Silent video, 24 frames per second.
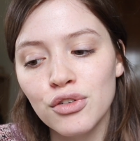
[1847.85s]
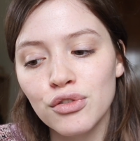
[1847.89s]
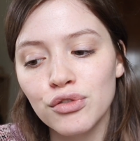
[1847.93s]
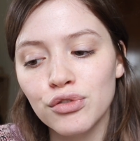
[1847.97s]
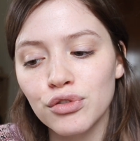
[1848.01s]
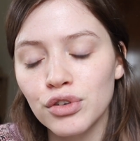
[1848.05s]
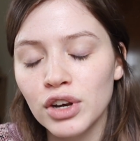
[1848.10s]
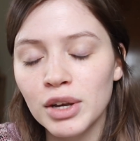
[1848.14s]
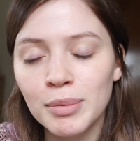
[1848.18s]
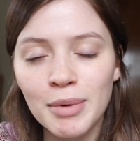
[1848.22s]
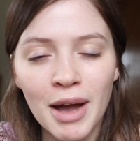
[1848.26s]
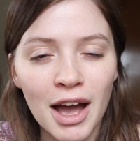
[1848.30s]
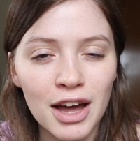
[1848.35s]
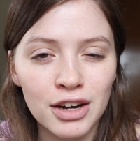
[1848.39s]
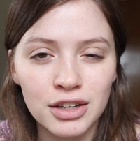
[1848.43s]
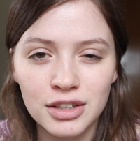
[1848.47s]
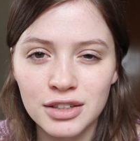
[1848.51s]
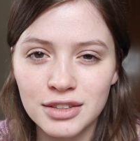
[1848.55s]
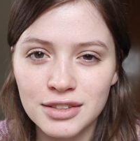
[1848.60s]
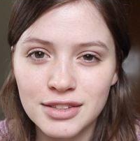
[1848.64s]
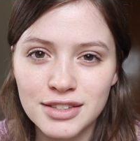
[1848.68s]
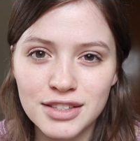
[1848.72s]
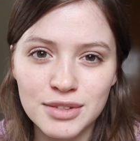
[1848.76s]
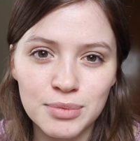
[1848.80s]
free
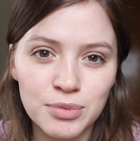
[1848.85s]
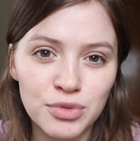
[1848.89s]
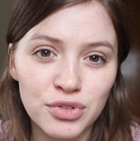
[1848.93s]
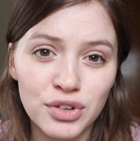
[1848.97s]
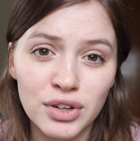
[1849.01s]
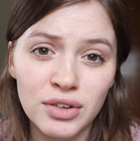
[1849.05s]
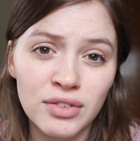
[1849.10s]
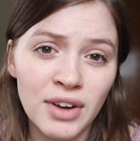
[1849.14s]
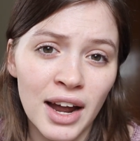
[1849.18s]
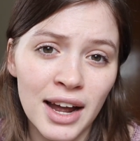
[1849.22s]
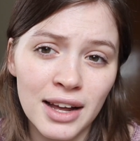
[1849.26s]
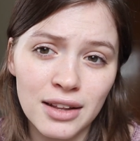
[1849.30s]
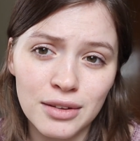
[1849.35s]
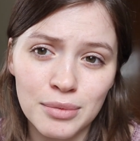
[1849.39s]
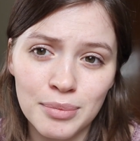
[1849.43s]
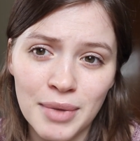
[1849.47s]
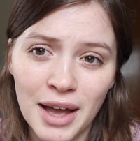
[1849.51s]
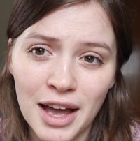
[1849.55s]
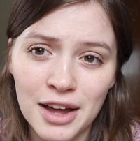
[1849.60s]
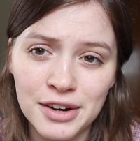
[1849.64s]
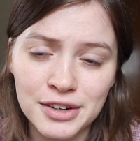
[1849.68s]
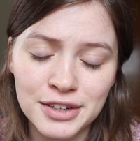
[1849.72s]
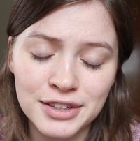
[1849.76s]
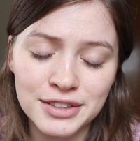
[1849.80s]
patterns, some free raglan
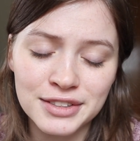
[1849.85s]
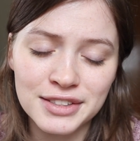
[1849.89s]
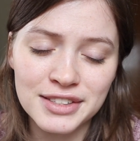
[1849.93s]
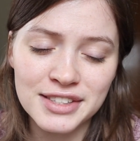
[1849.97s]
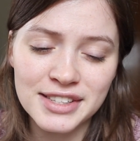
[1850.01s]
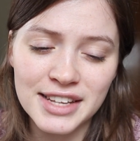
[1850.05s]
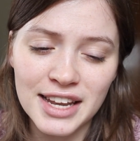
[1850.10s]
patterns